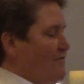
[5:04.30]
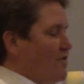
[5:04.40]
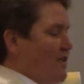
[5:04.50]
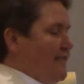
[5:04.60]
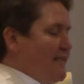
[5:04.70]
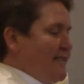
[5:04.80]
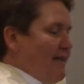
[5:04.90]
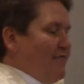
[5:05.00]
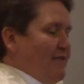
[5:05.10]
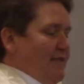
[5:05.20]
for an
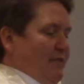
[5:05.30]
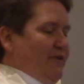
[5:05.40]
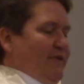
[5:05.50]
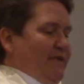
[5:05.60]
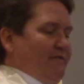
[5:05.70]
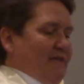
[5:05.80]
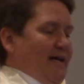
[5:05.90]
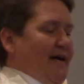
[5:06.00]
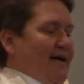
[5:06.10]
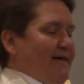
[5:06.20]
indefinite period of
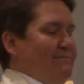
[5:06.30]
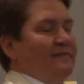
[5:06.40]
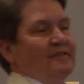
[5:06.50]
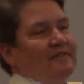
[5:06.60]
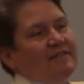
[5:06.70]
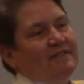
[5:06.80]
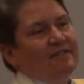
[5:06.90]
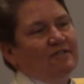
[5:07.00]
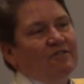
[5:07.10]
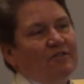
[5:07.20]
time
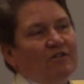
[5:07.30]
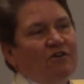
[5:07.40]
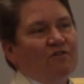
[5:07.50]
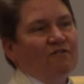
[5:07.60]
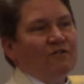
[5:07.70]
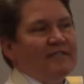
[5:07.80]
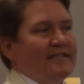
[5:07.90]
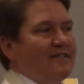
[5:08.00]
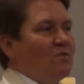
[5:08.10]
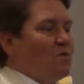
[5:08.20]
who can
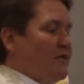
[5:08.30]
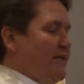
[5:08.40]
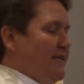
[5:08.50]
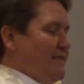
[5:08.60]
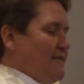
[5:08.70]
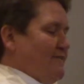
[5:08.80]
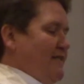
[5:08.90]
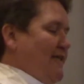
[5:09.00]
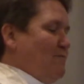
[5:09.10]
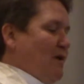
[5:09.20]
oversee the workings of
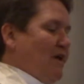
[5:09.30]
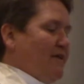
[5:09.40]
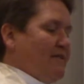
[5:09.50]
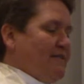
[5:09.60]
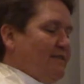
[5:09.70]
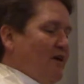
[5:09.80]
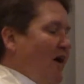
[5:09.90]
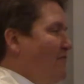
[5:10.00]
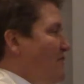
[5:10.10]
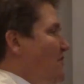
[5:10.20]
St. Mark's and
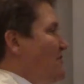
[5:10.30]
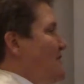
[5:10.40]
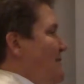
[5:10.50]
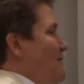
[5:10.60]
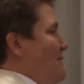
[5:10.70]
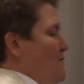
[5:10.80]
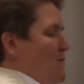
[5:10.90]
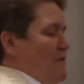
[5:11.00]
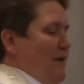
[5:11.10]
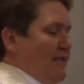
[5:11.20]
offload some of the
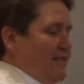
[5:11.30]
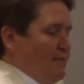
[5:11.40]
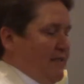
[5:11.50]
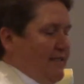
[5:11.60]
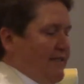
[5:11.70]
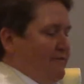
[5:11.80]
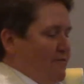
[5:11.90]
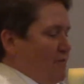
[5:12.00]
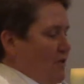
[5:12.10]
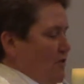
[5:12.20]
responsibility
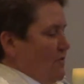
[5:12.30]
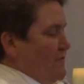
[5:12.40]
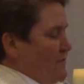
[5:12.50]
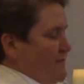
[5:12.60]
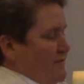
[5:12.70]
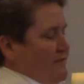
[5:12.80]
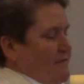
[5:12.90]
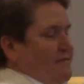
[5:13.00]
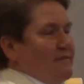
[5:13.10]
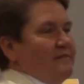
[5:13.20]
from you.
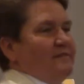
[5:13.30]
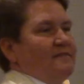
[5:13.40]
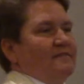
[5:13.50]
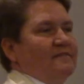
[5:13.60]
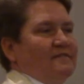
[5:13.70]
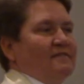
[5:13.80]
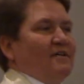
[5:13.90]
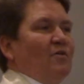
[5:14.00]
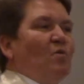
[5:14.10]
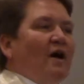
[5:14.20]

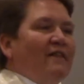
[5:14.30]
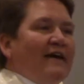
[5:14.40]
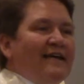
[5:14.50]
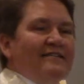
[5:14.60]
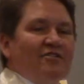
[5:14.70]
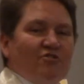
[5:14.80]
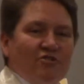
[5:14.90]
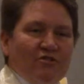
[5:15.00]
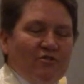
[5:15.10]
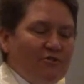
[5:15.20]
And while that is
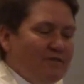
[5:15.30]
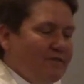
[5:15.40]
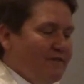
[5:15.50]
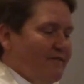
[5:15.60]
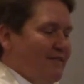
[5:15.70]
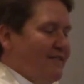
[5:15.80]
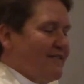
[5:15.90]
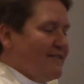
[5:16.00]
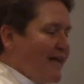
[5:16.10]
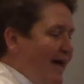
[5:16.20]
true and
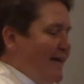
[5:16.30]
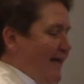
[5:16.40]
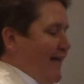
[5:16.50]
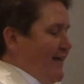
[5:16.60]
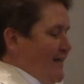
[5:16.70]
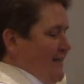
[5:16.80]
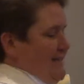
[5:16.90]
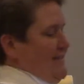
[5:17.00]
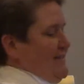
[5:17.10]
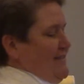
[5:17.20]

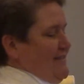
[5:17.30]
exciting,